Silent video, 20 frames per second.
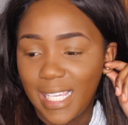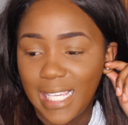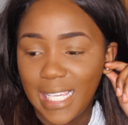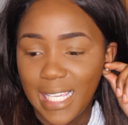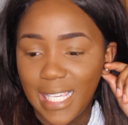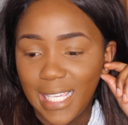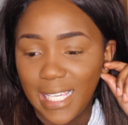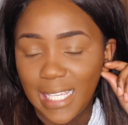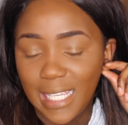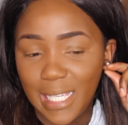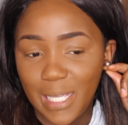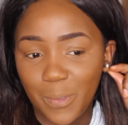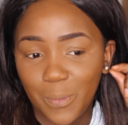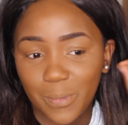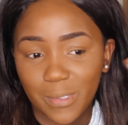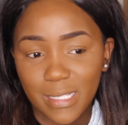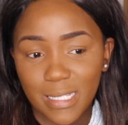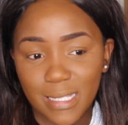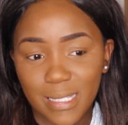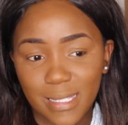he
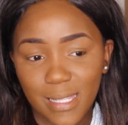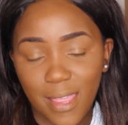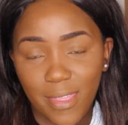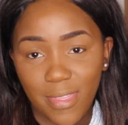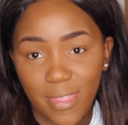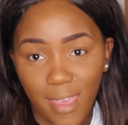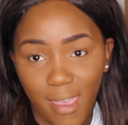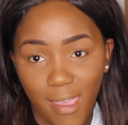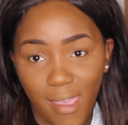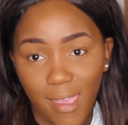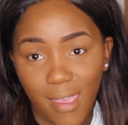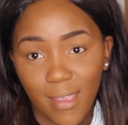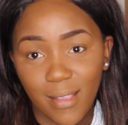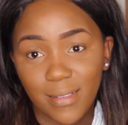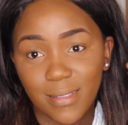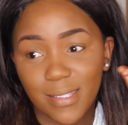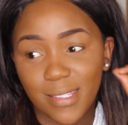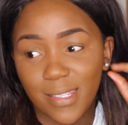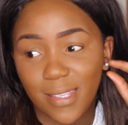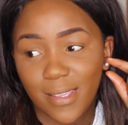was there
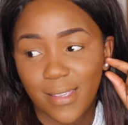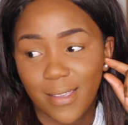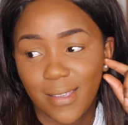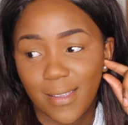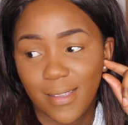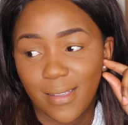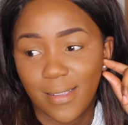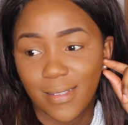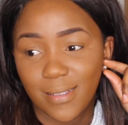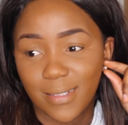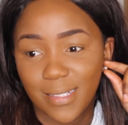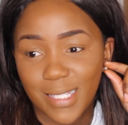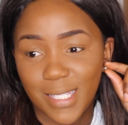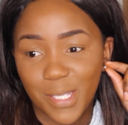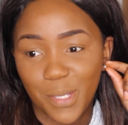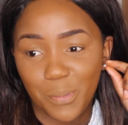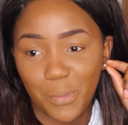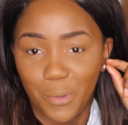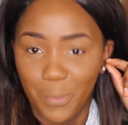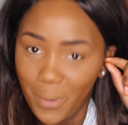
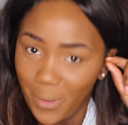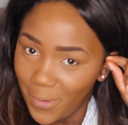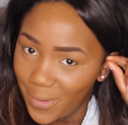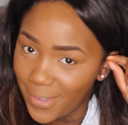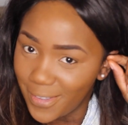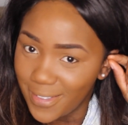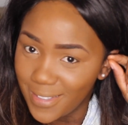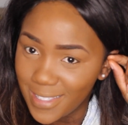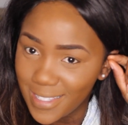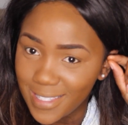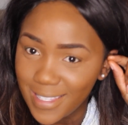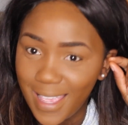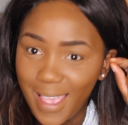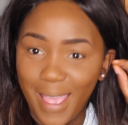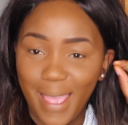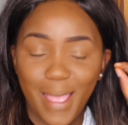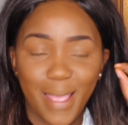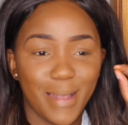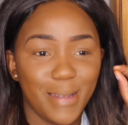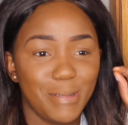to propose
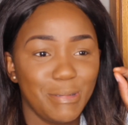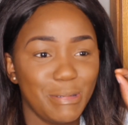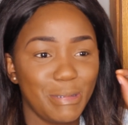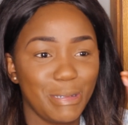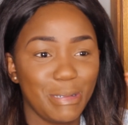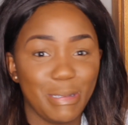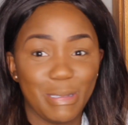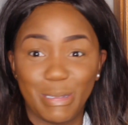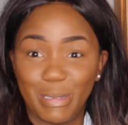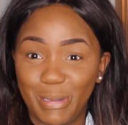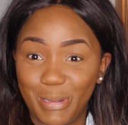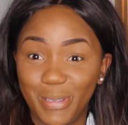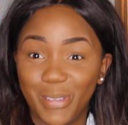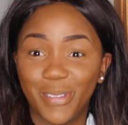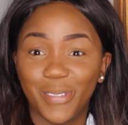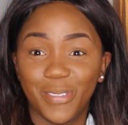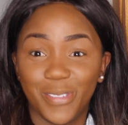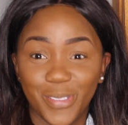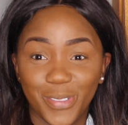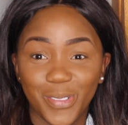and to do
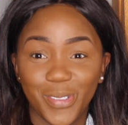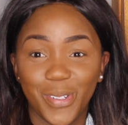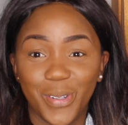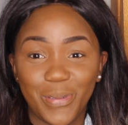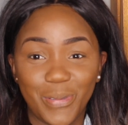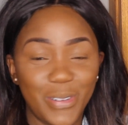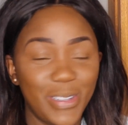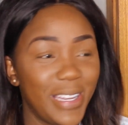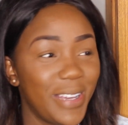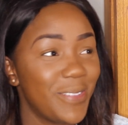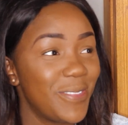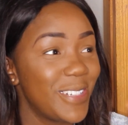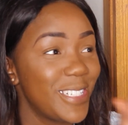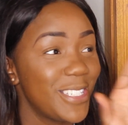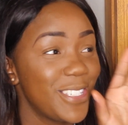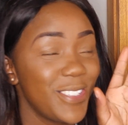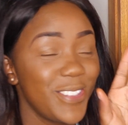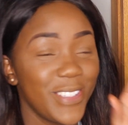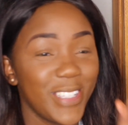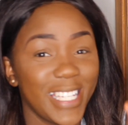the full lobola,
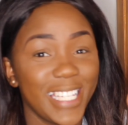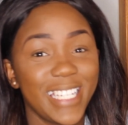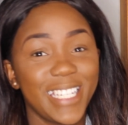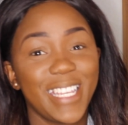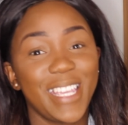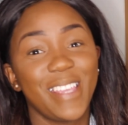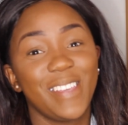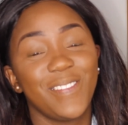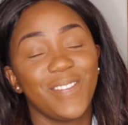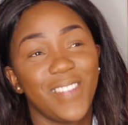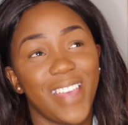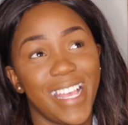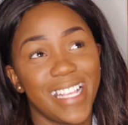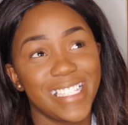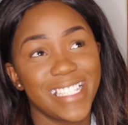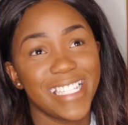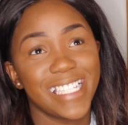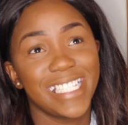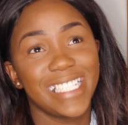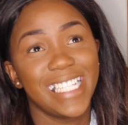which you can
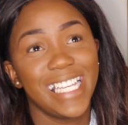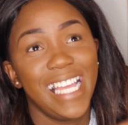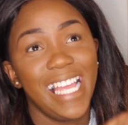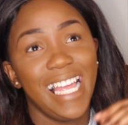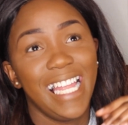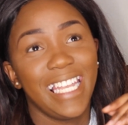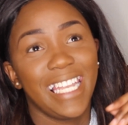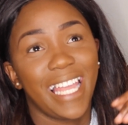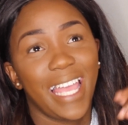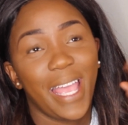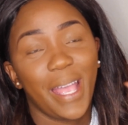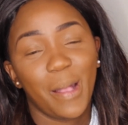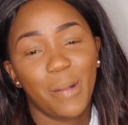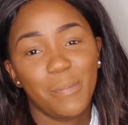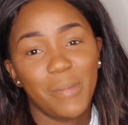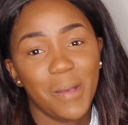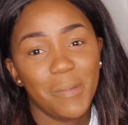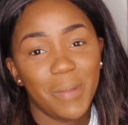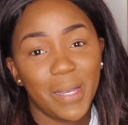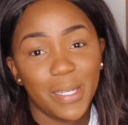imagine, like,
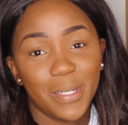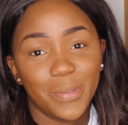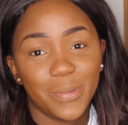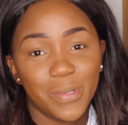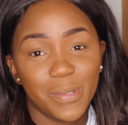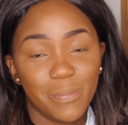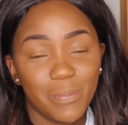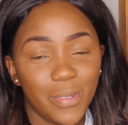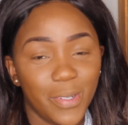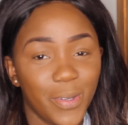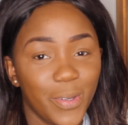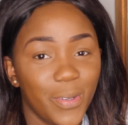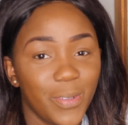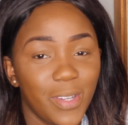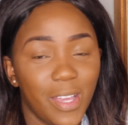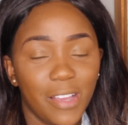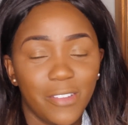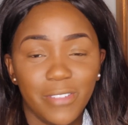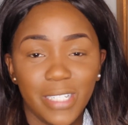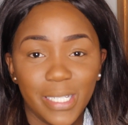my mind was
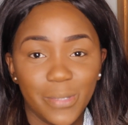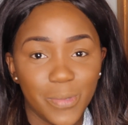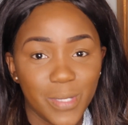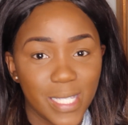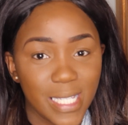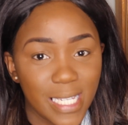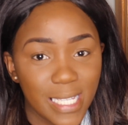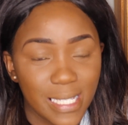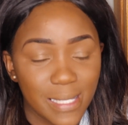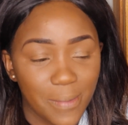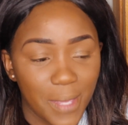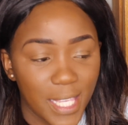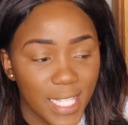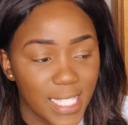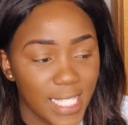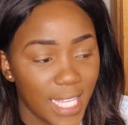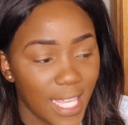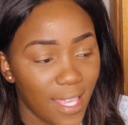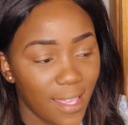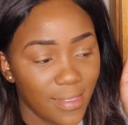blown. I really wasn't
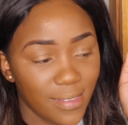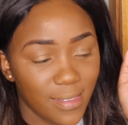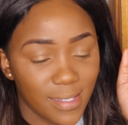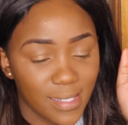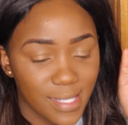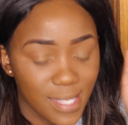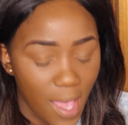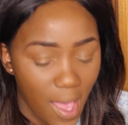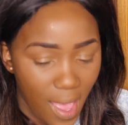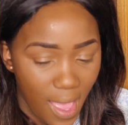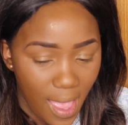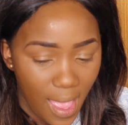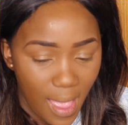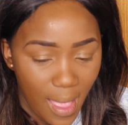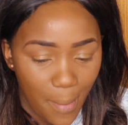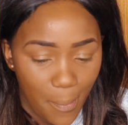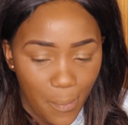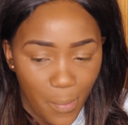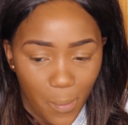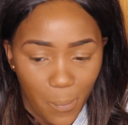expecting it at the
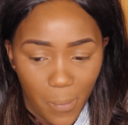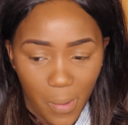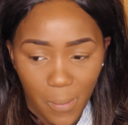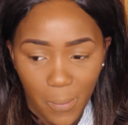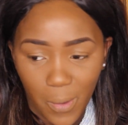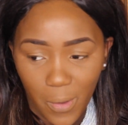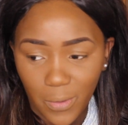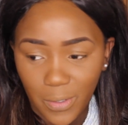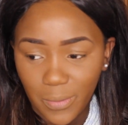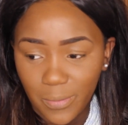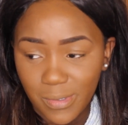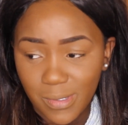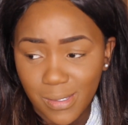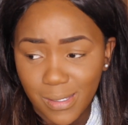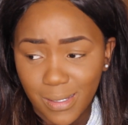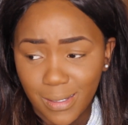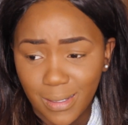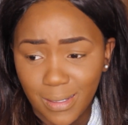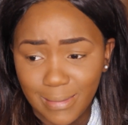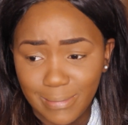time. My partner was
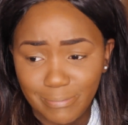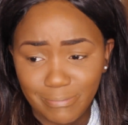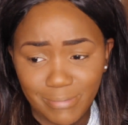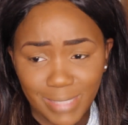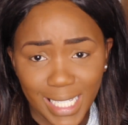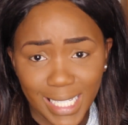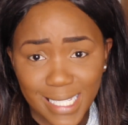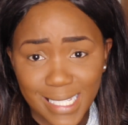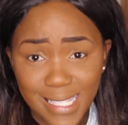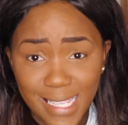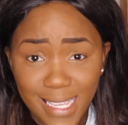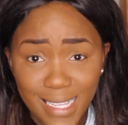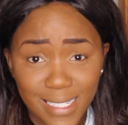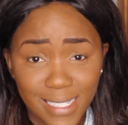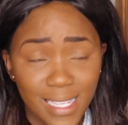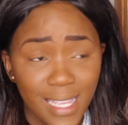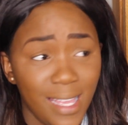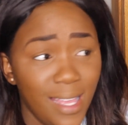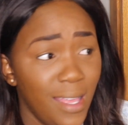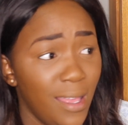like I said,
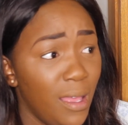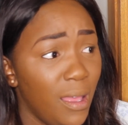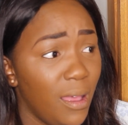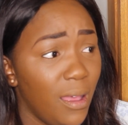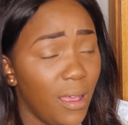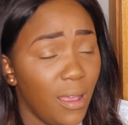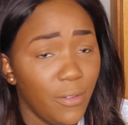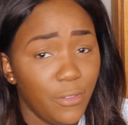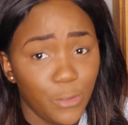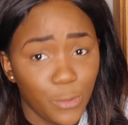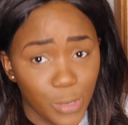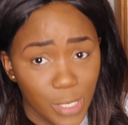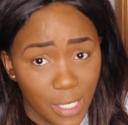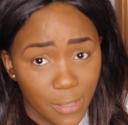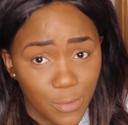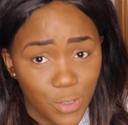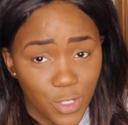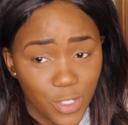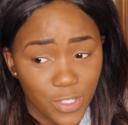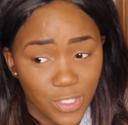a
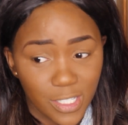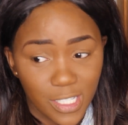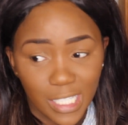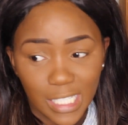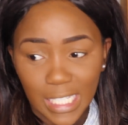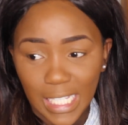full-time student.